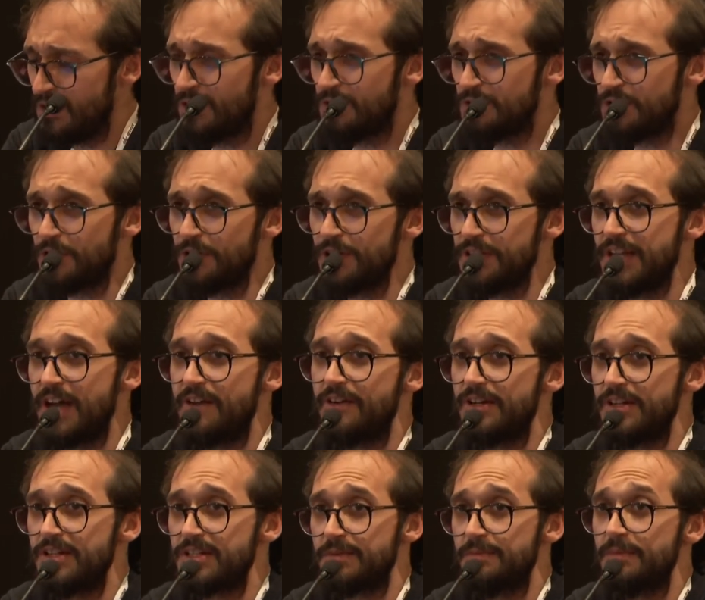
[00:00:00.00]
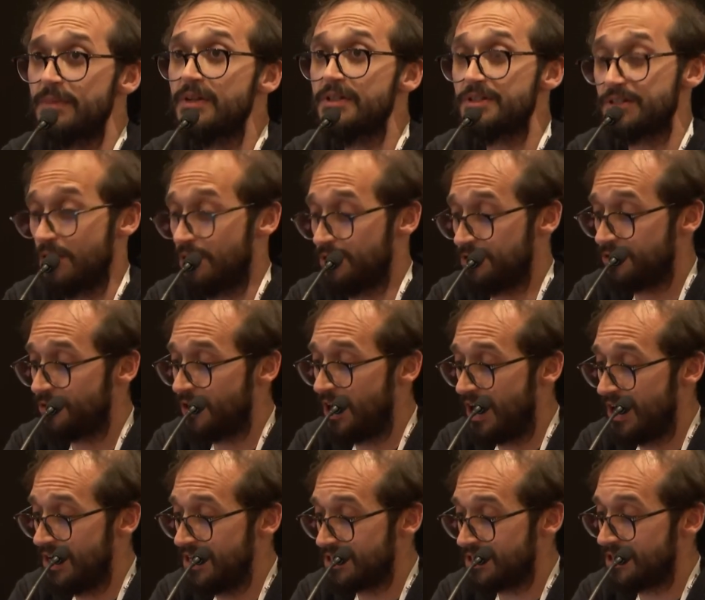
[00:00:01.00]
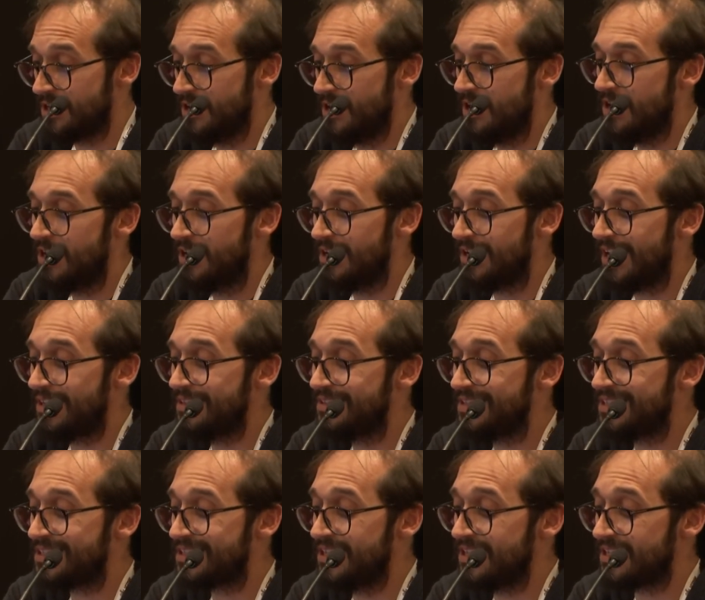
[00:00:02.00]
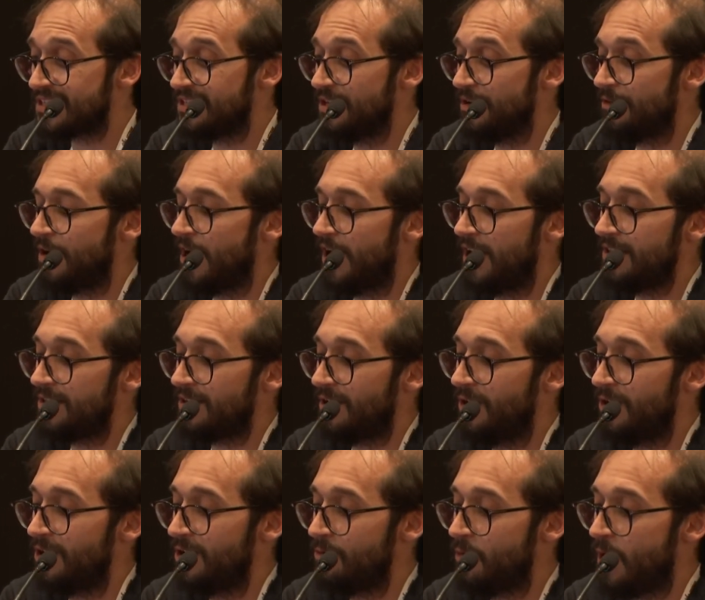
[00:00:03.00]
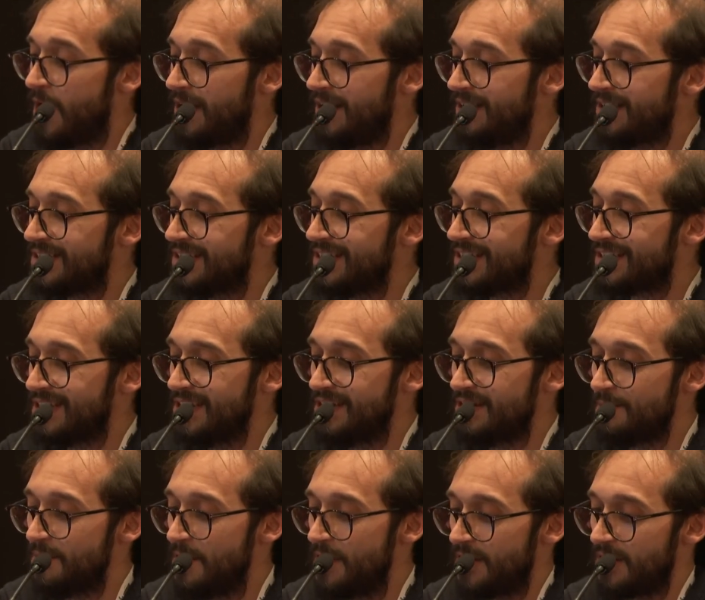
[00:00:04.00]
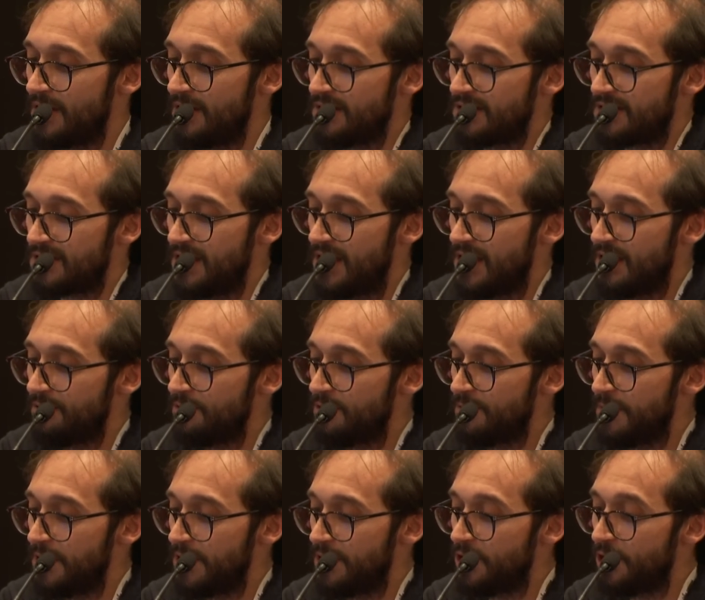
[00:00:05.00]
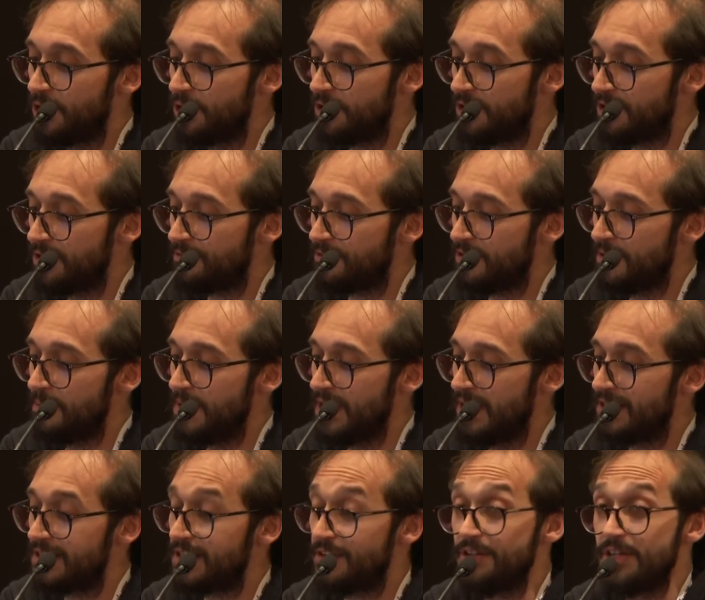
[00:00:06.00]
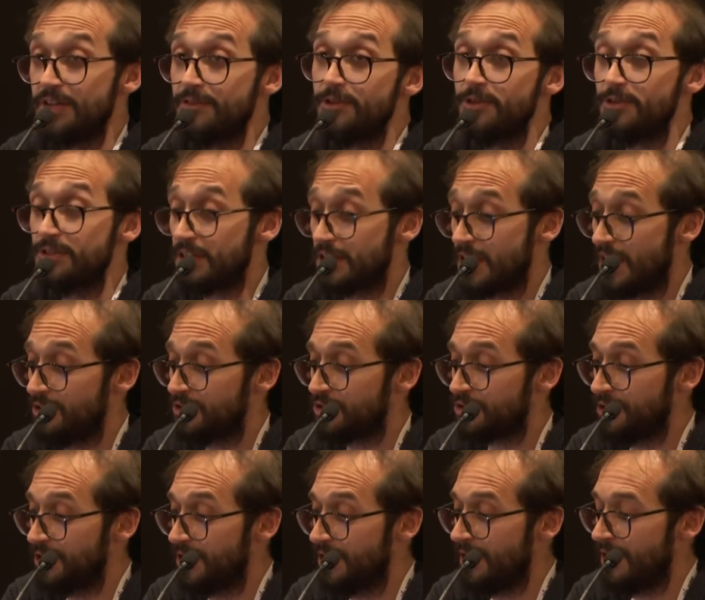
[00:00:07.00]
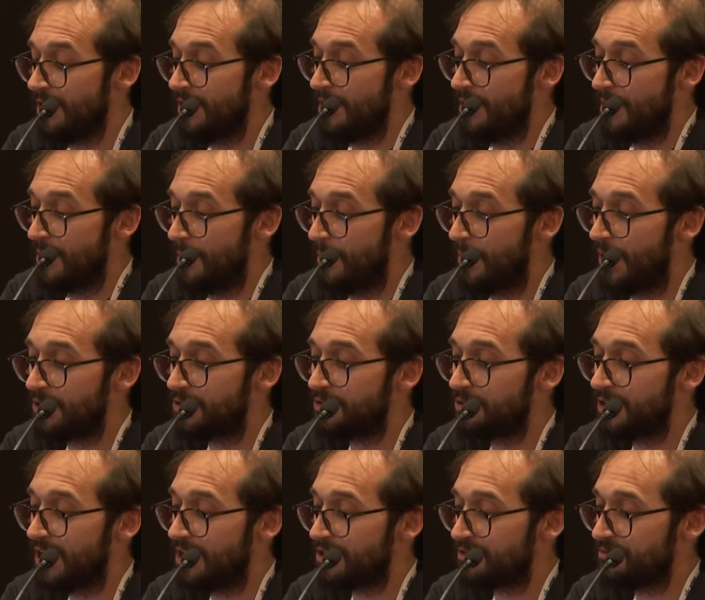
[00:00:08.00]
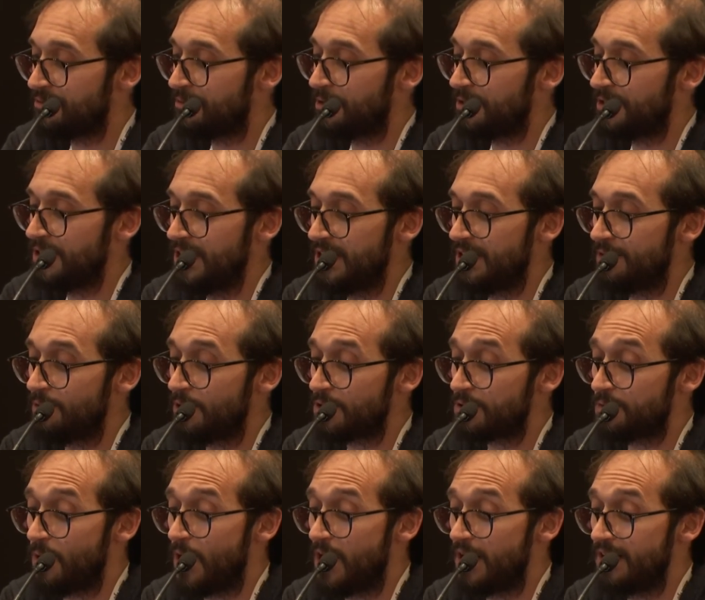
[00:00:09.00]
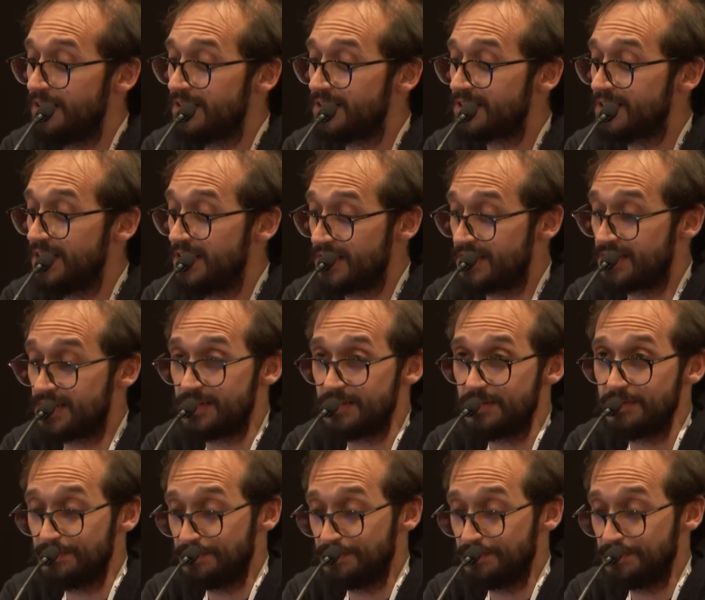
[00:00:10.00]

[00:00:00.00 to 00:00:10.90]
Authoritarianism is on the rise. In 96, they write, only one in 16 Americans said it would be good if the military ruled the country. By 2014, it was one in six.